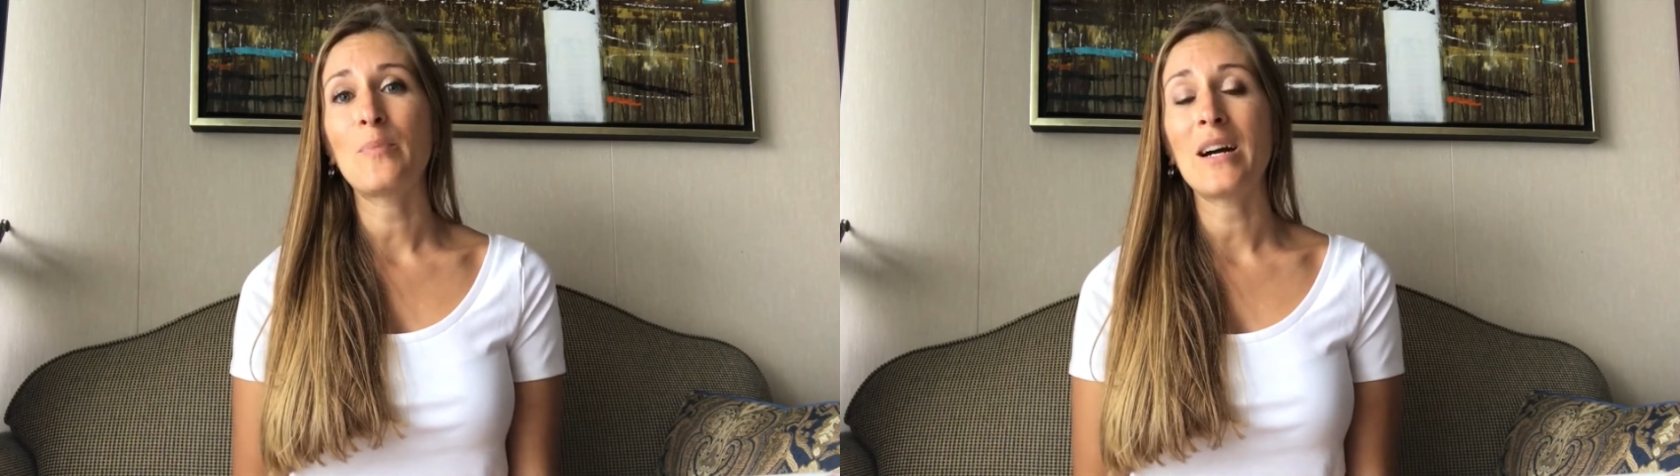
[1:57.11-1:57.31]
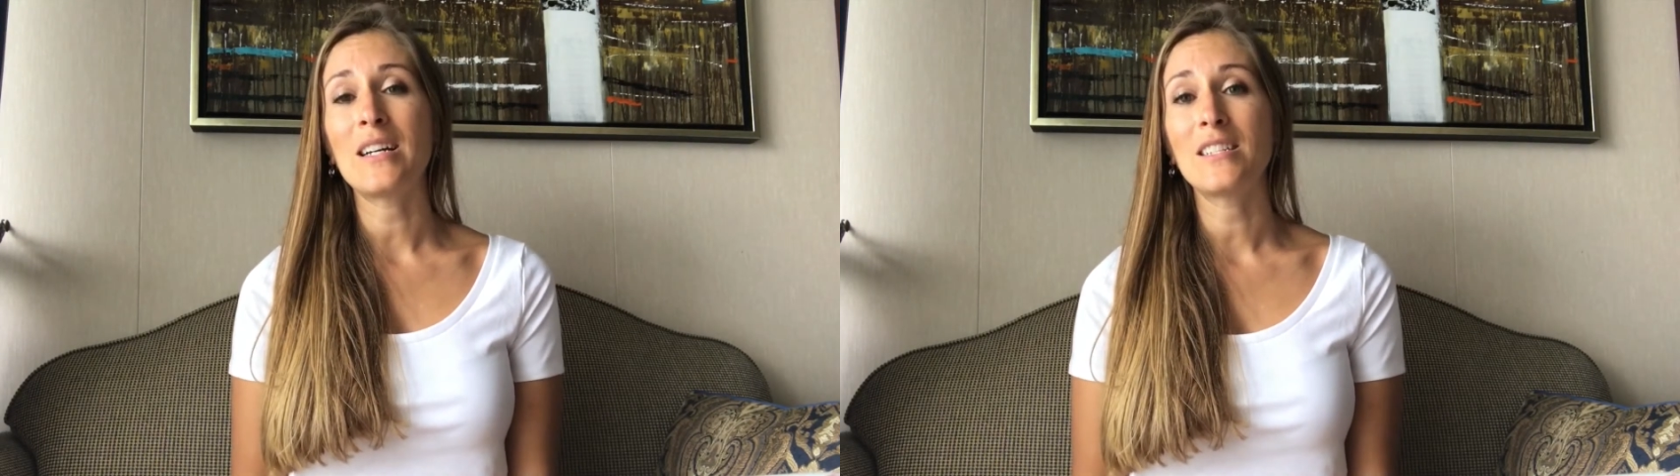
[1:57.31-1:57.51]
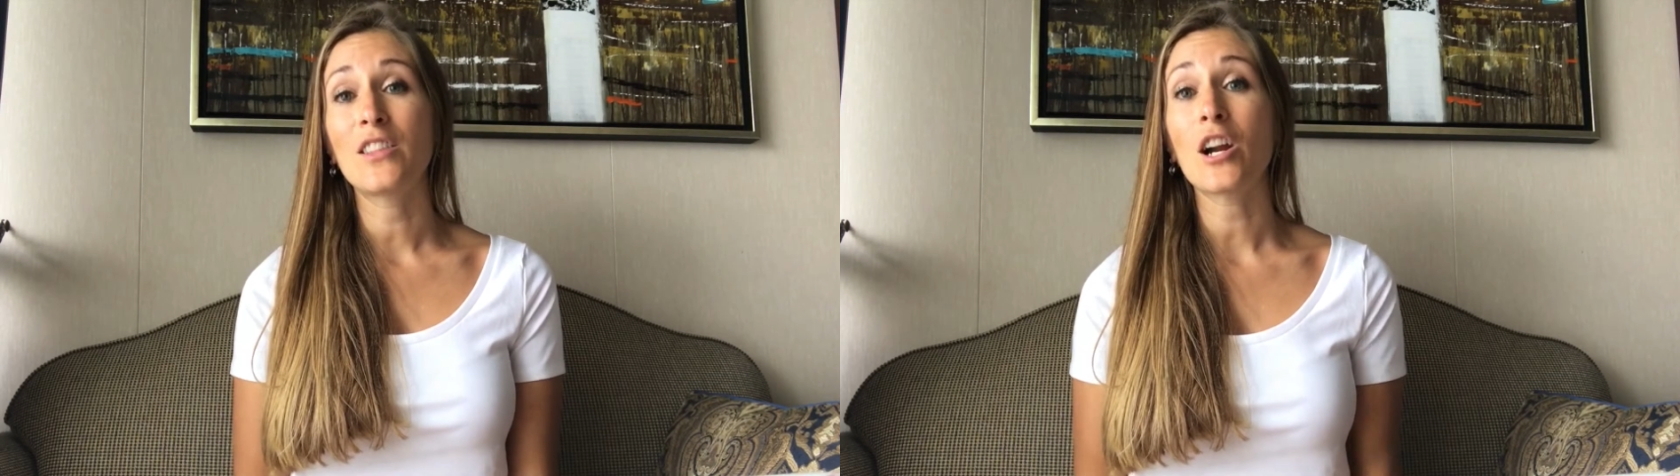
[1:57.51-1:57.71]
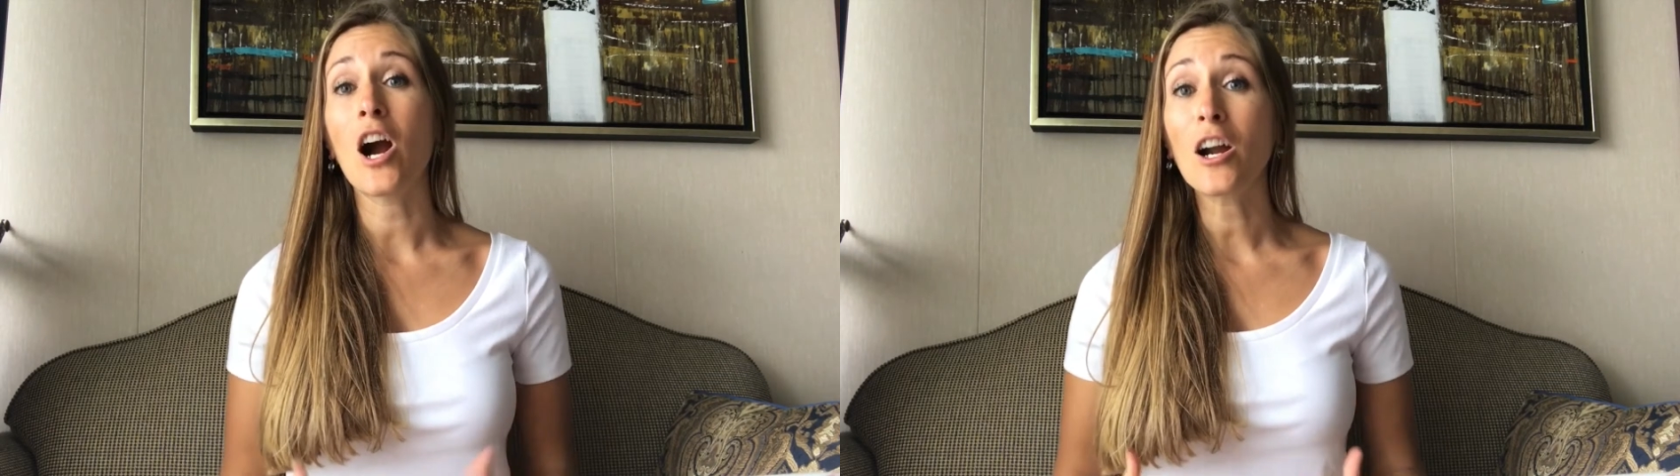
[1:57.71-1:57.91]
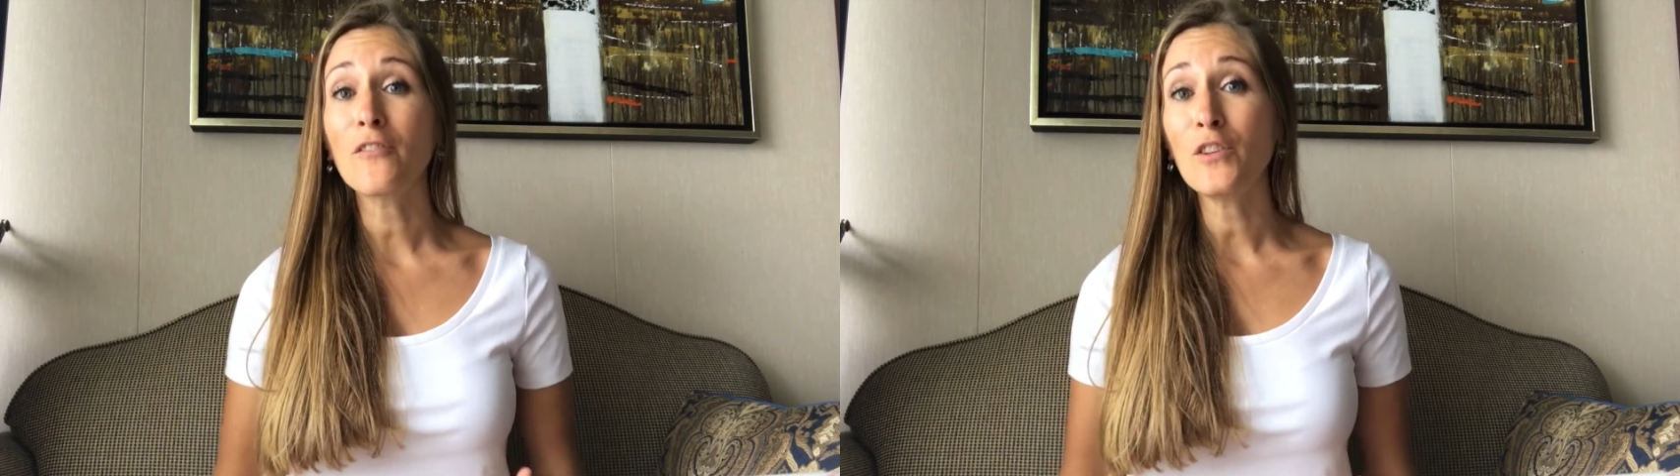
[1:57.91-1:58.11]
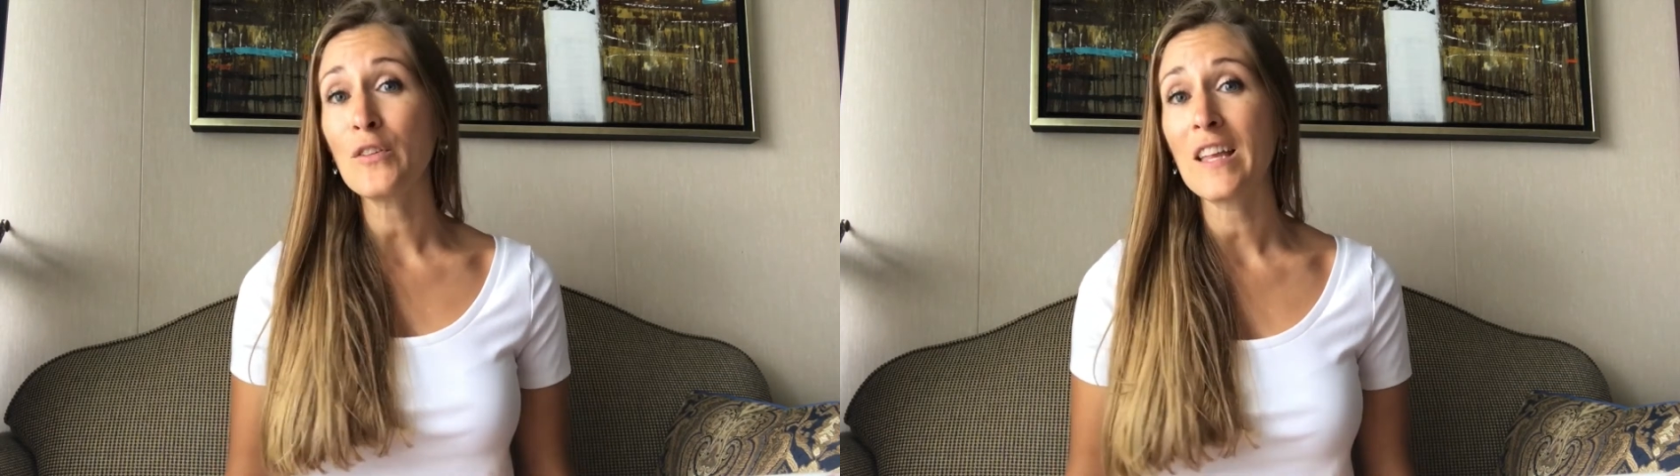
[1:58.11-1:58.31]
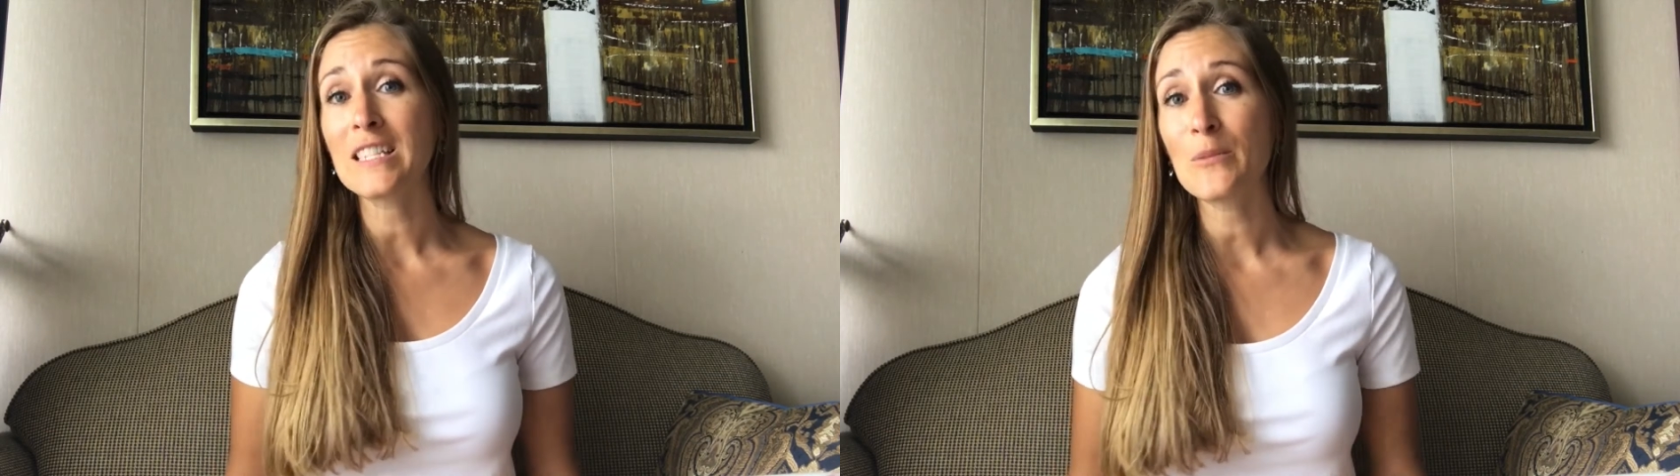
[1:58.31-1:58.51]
but there are a few things